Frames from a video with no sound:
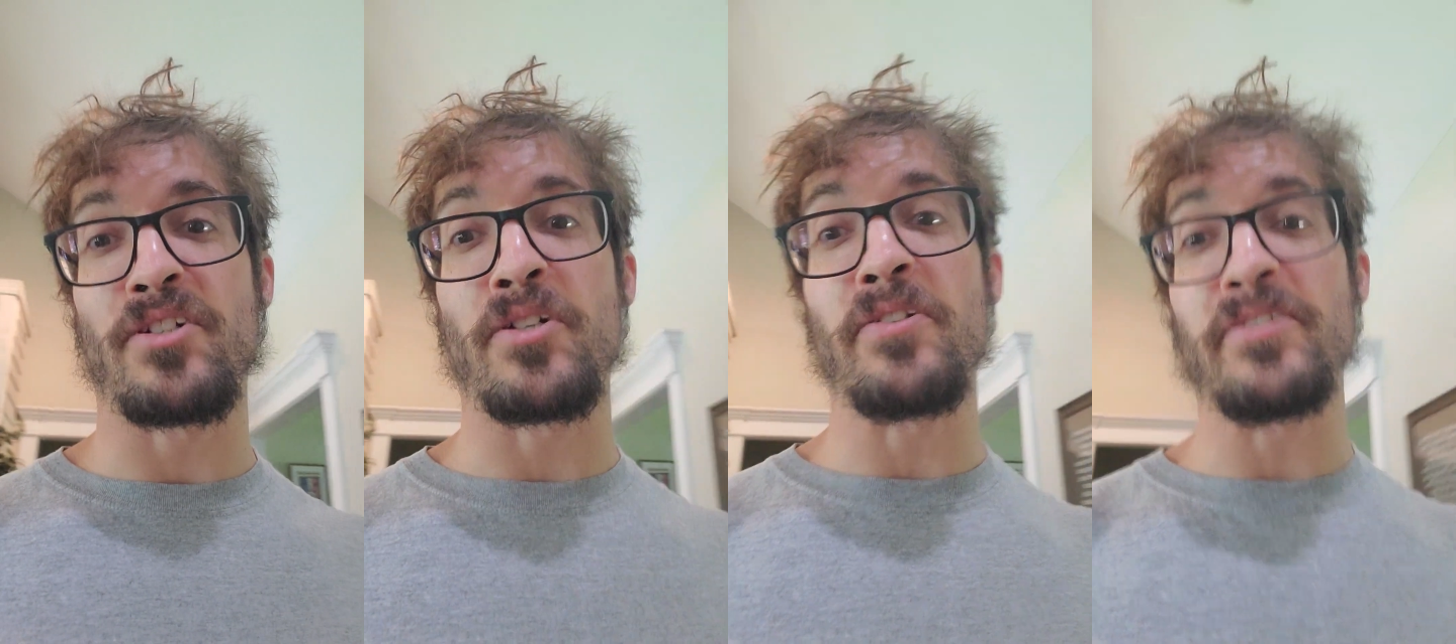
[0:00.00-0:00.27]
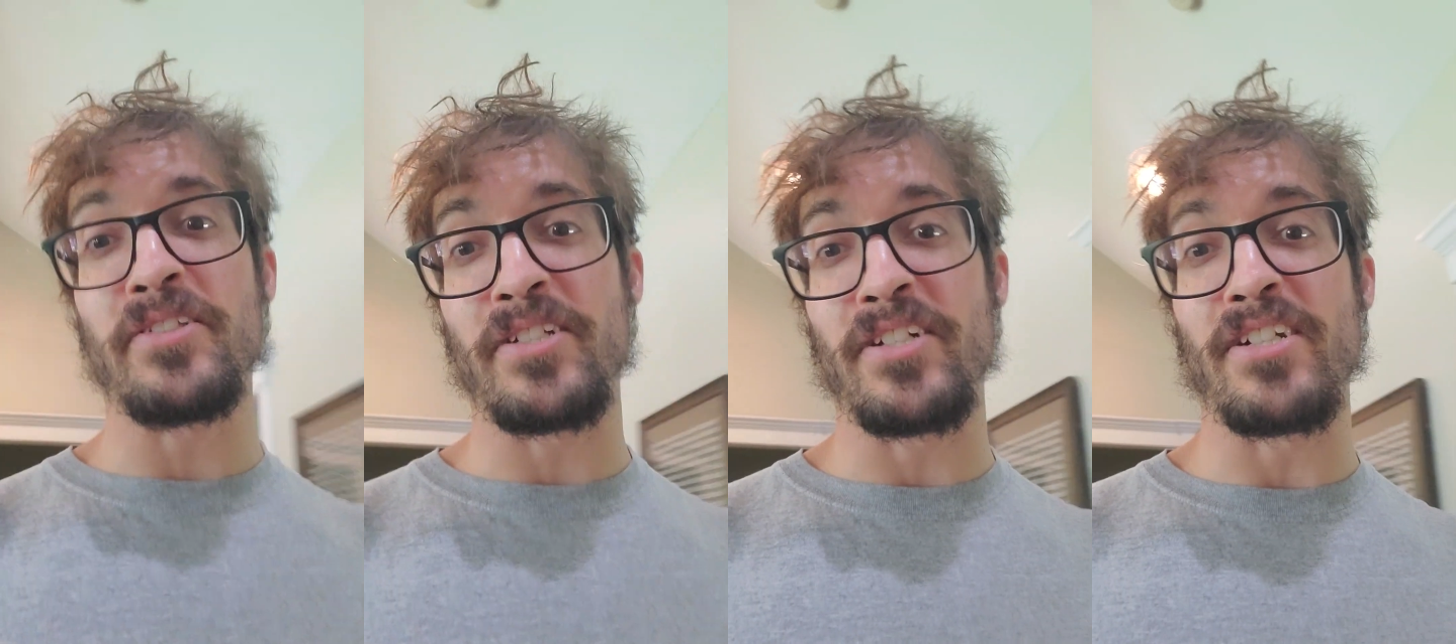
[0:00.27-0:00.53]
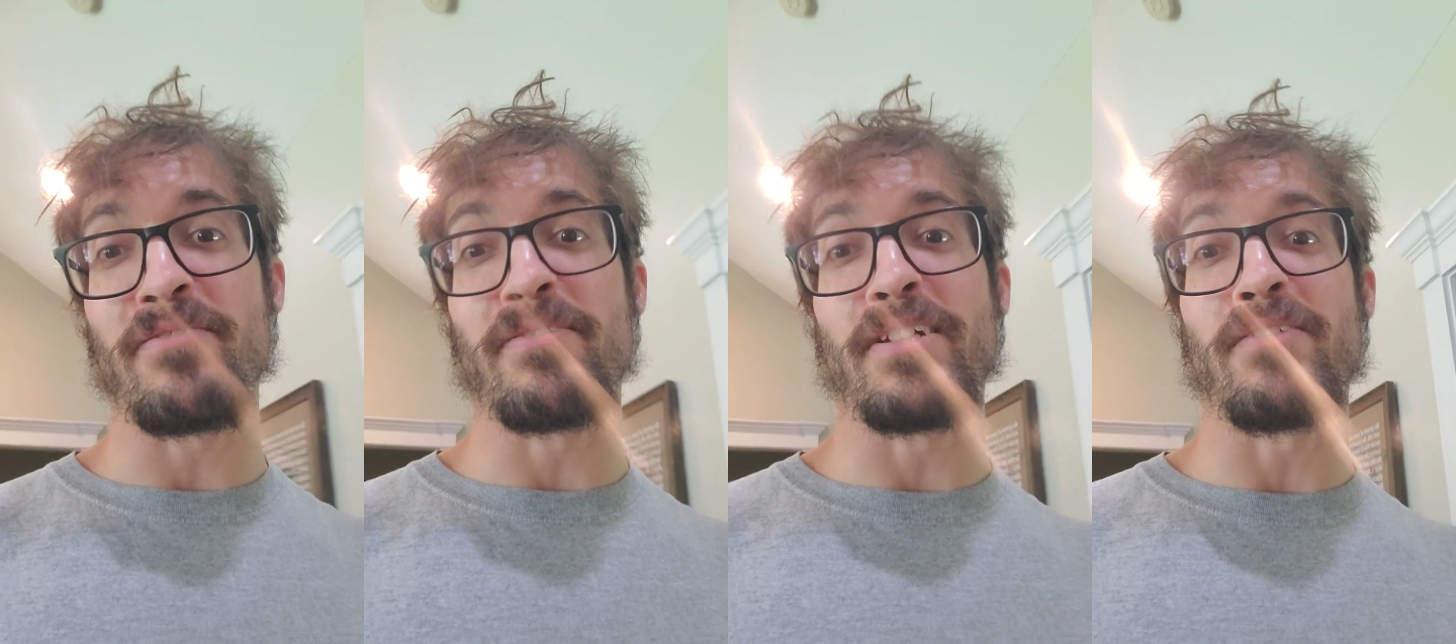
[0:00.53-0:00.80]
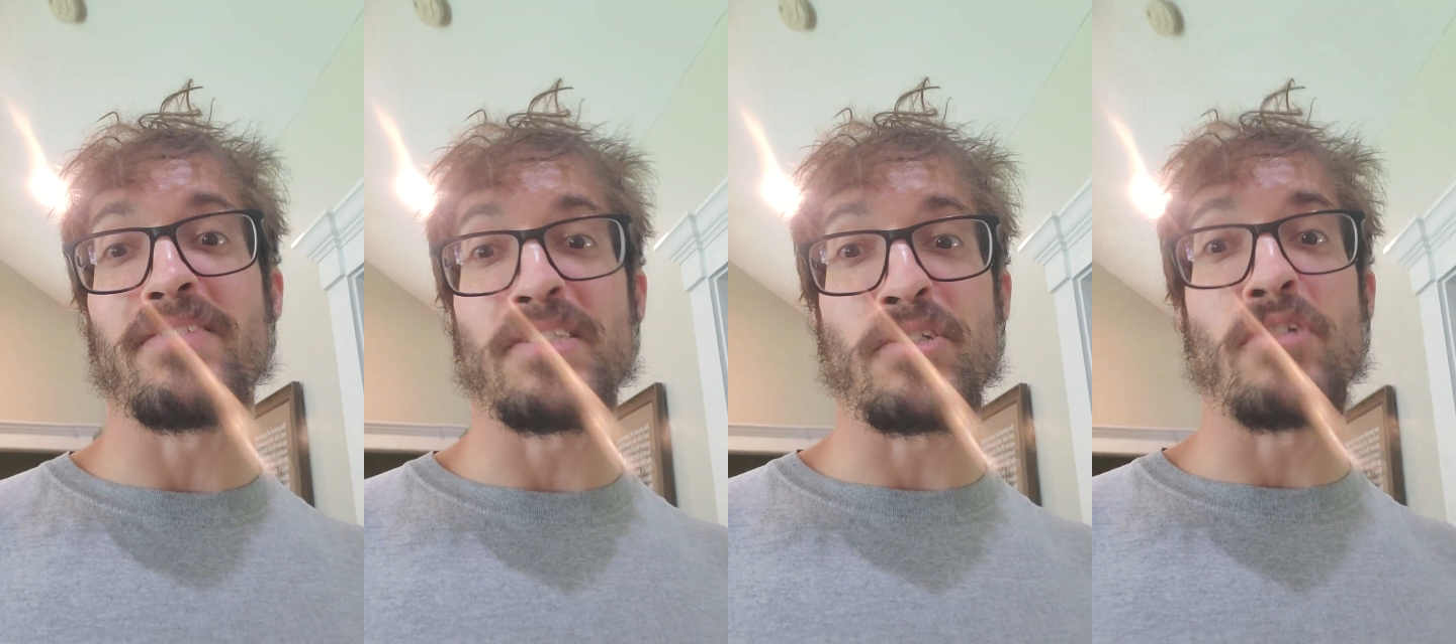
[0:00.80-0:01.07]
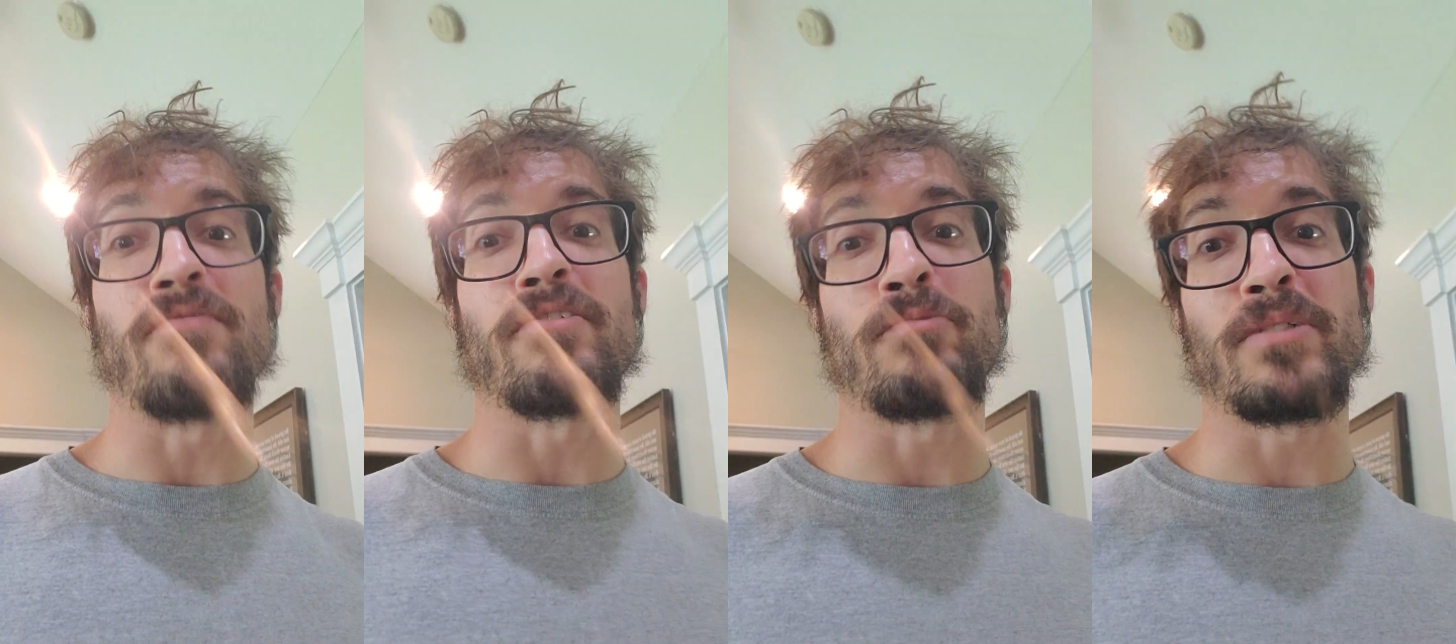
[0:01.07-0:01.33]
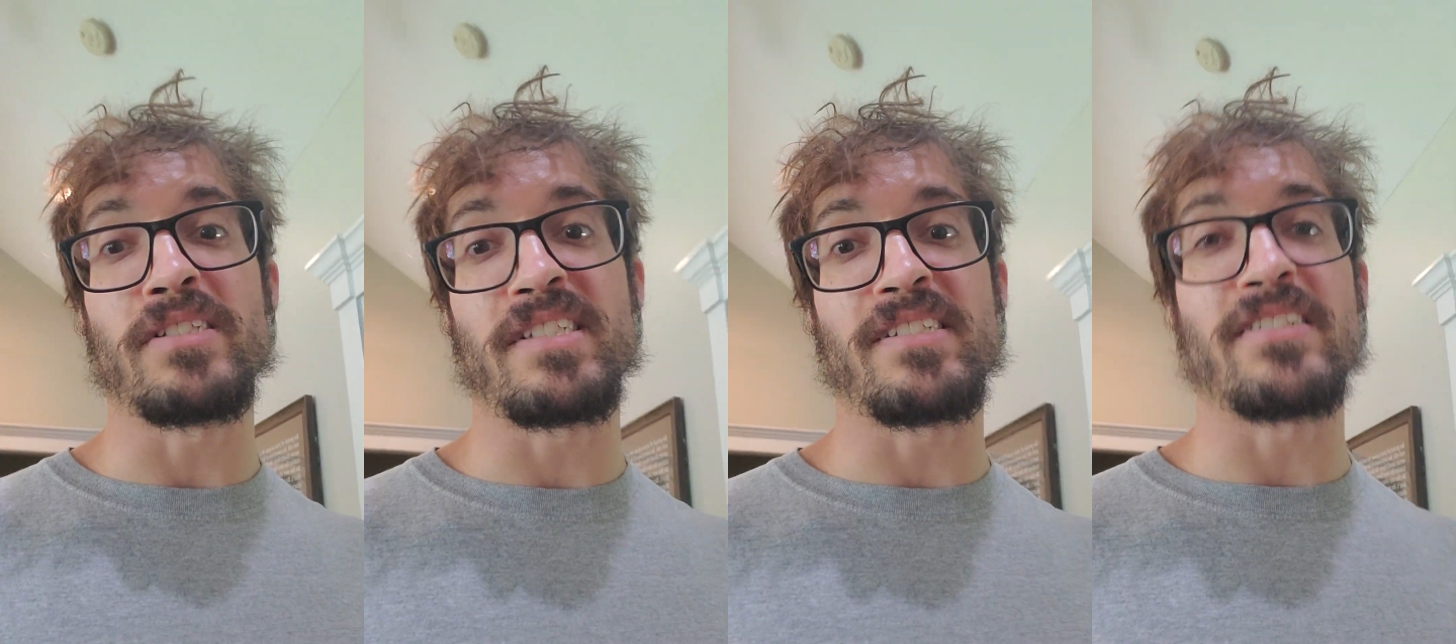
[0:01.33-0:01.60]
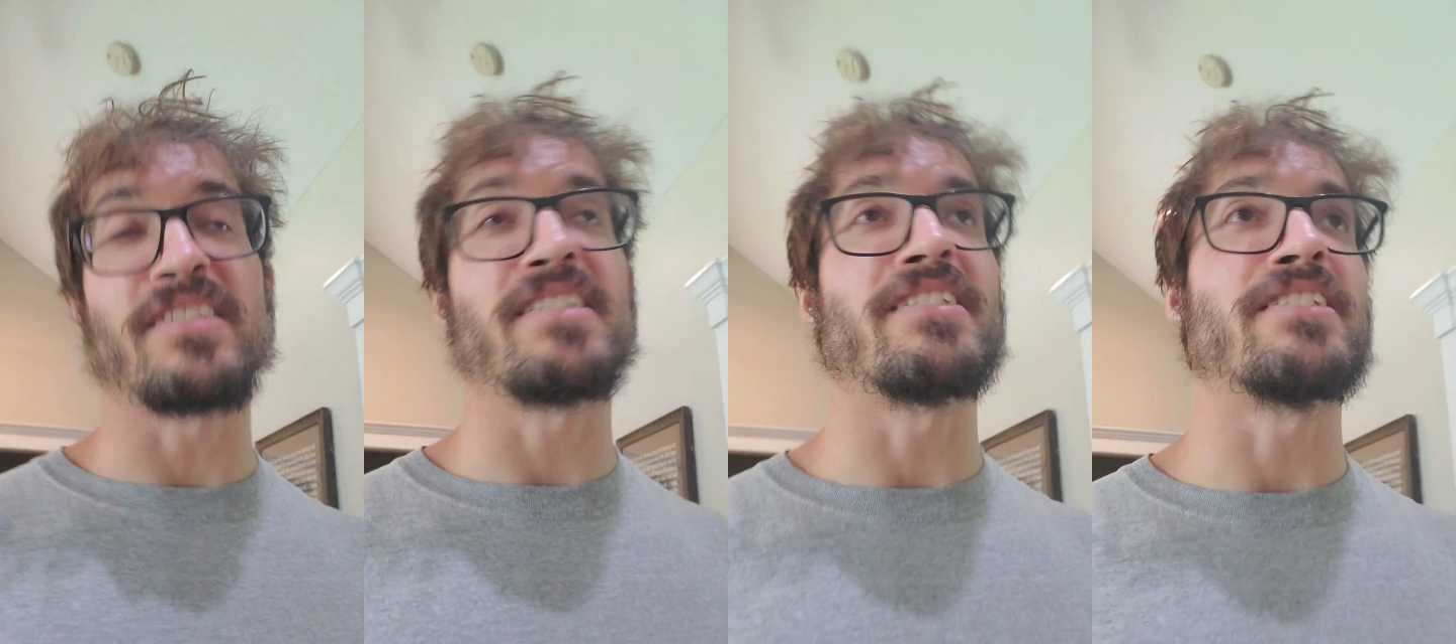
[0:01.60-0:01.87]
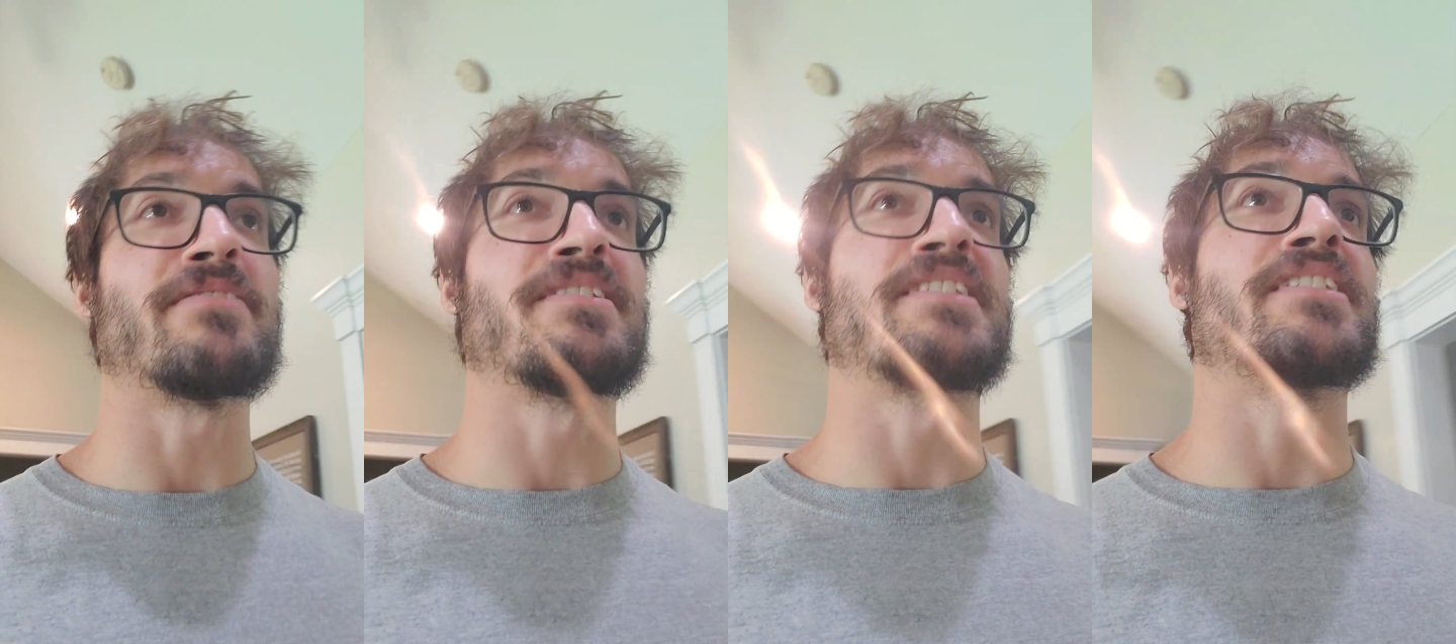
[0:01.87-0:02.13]
earlier when I was over
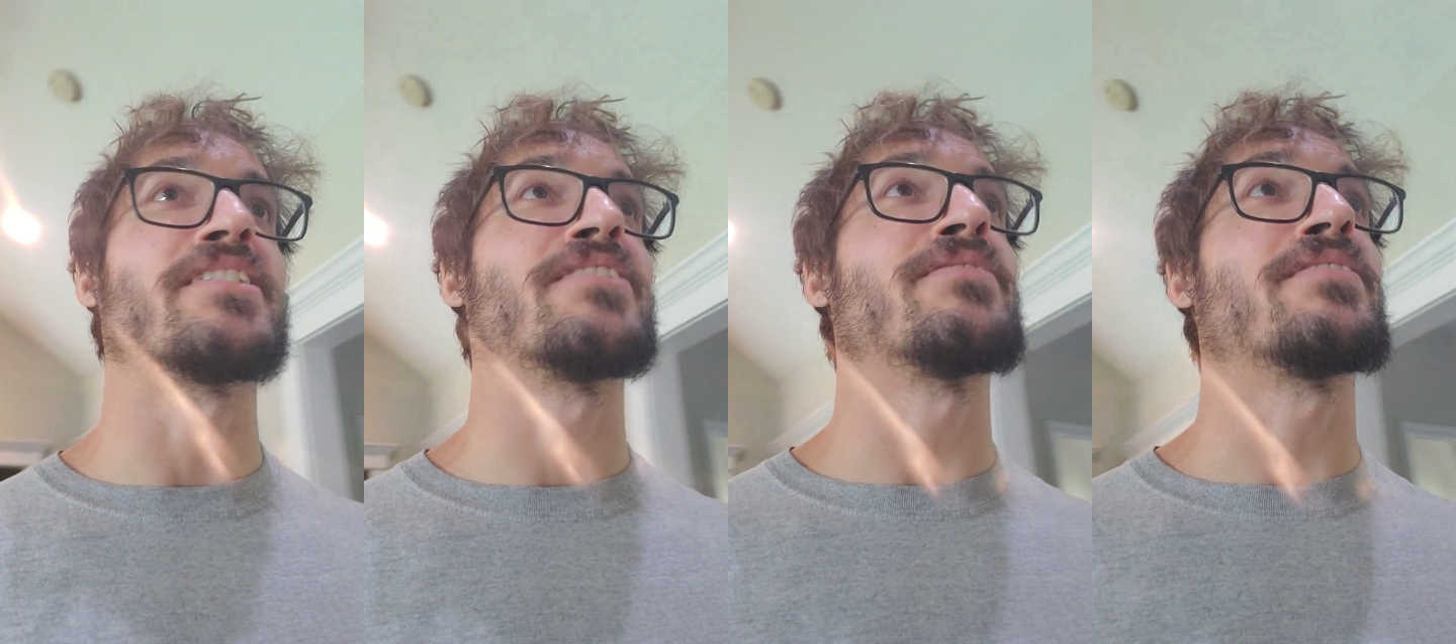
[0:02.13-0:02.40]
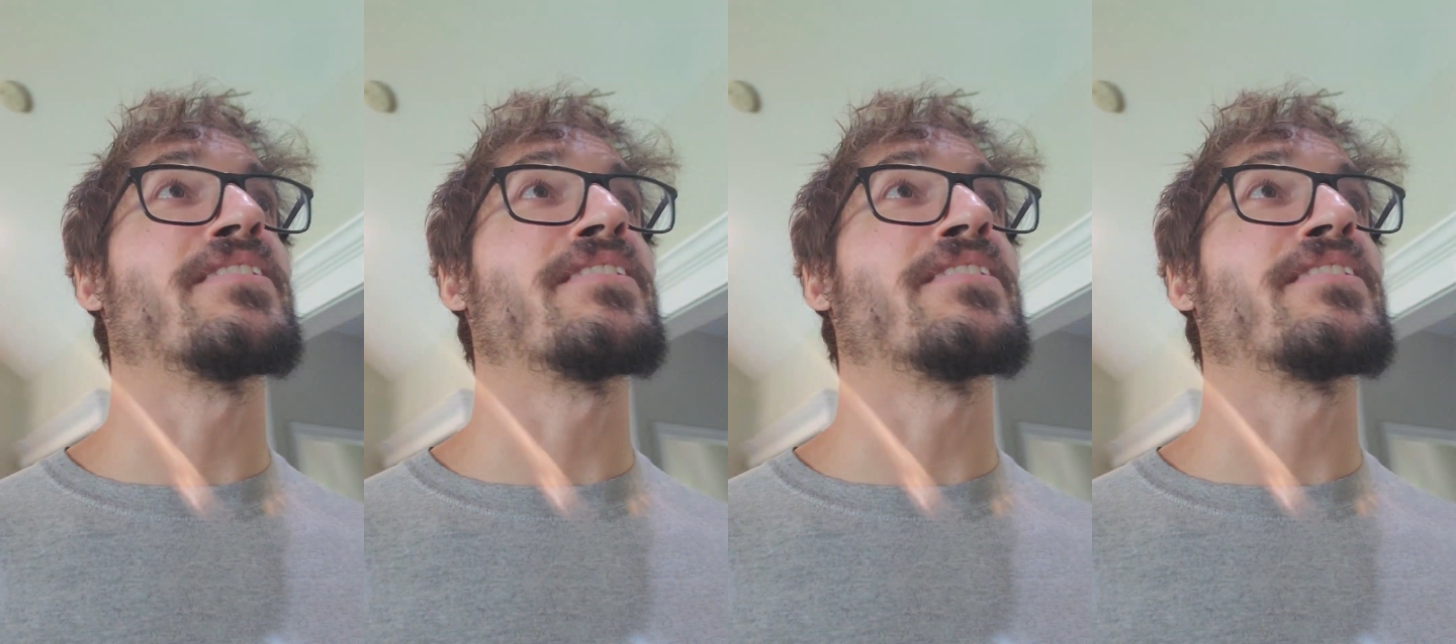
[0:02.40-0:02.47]
160. So